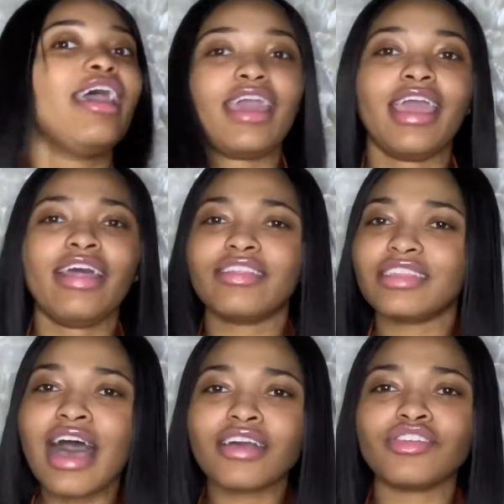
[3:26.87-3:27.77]
And
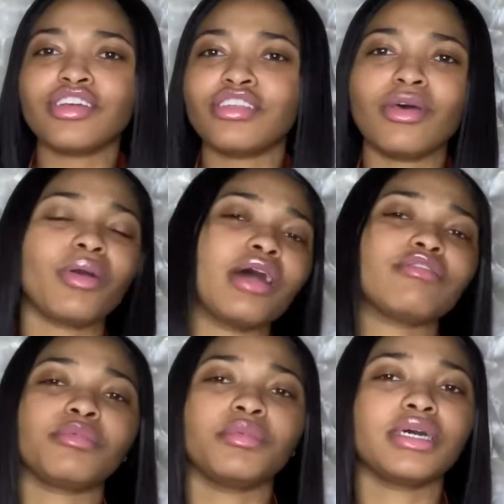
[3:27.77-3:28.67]
socks are just so
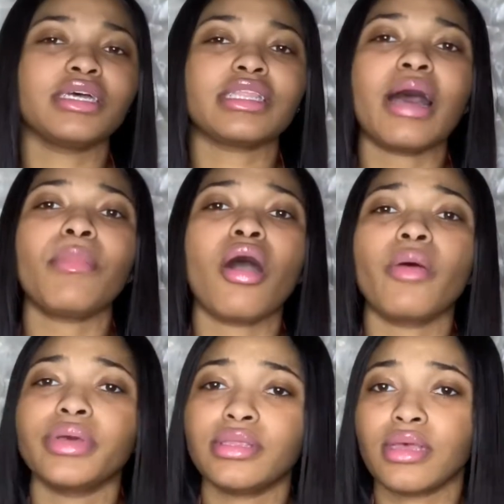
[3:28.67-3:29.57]
comfortable, because I'm
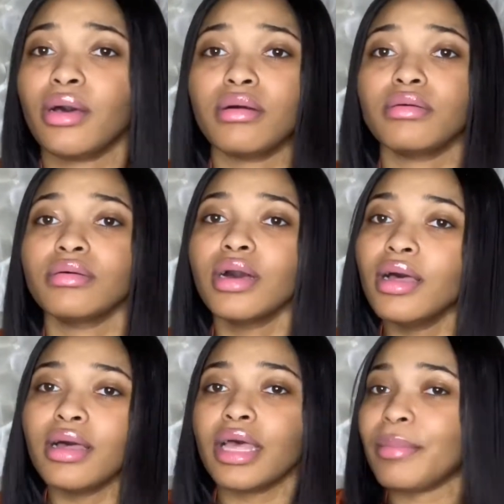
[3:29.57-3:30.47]
always cold
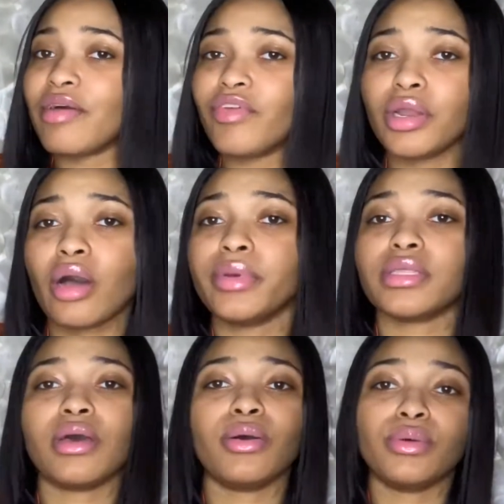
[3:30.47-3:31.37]
and my feet are always
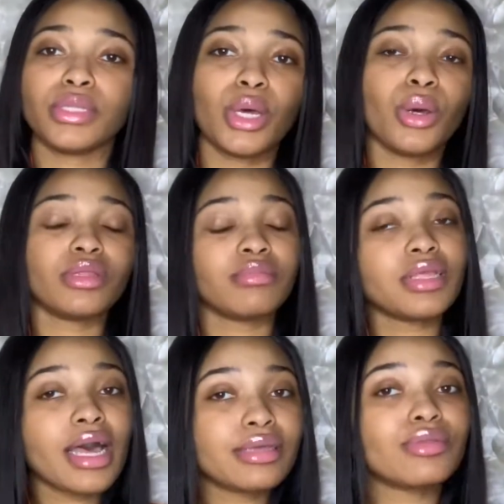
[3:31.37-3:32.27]
cold, so some
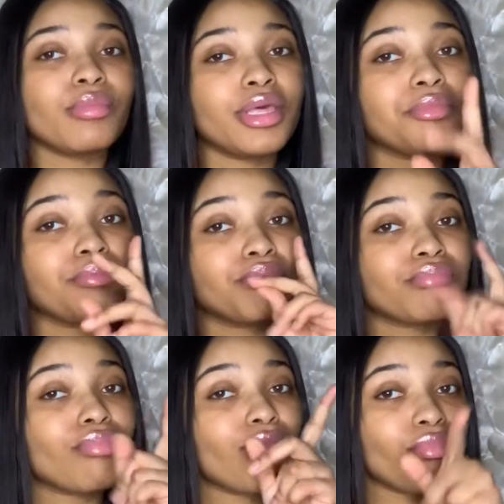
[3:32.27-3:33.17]
socks will be
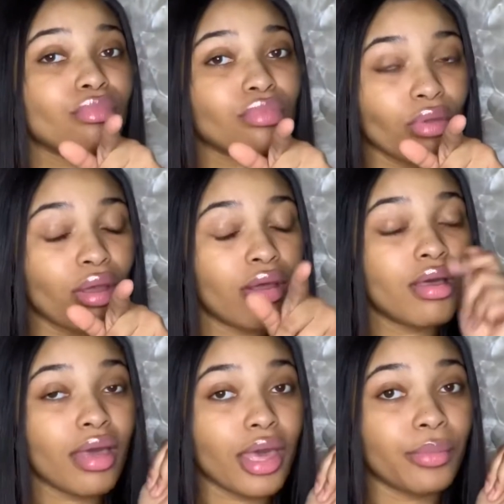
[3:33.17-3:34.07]

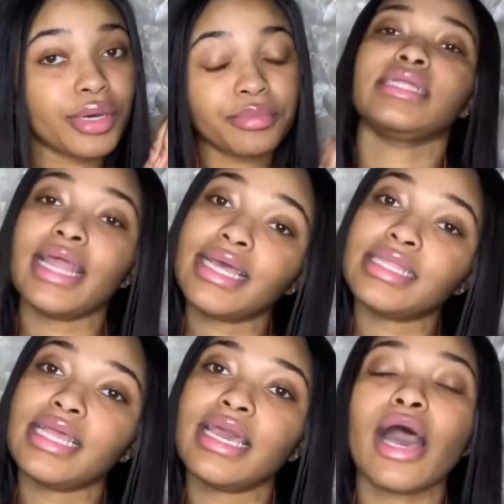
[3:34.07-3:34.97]
A1. The next
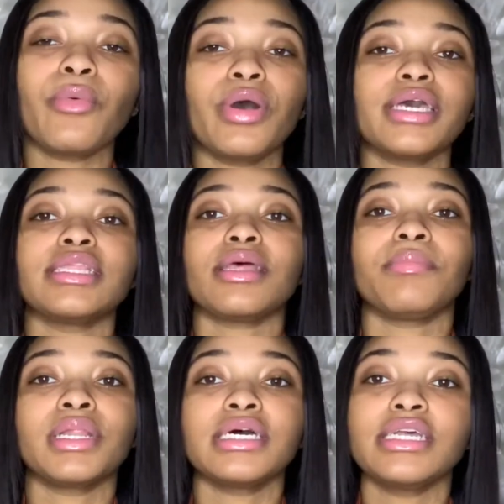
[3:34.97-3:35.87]
thing I want is a
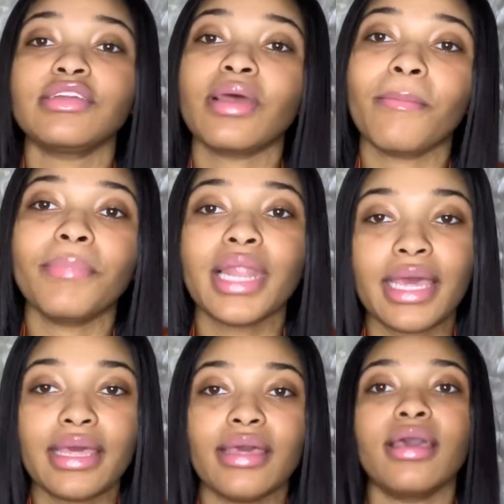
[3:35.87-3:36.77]
plush
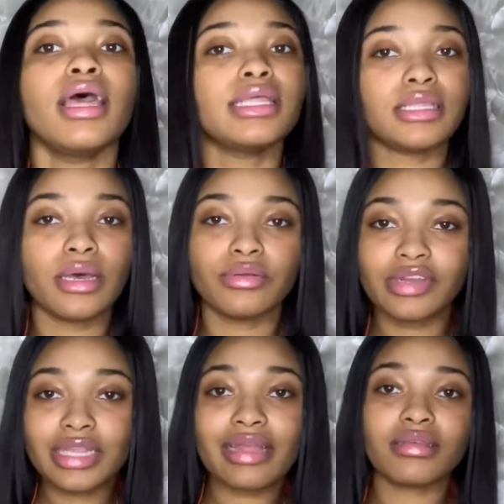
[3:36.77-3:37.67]
blanket. So
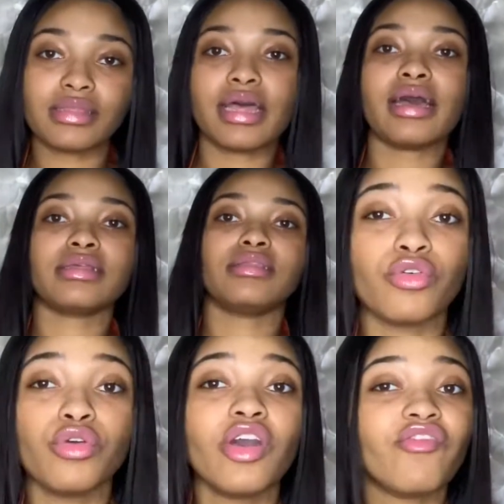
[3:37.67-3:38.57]
just like the socks,
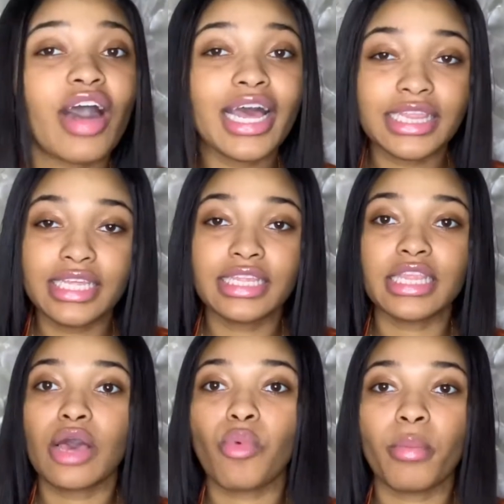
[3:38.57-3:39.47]
you can find these
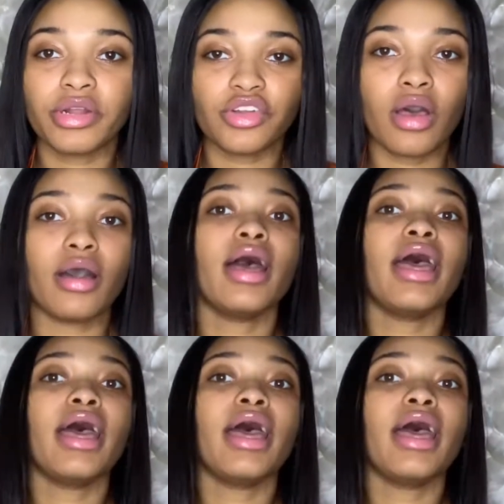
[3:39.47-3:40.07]
at Walmart, y'all.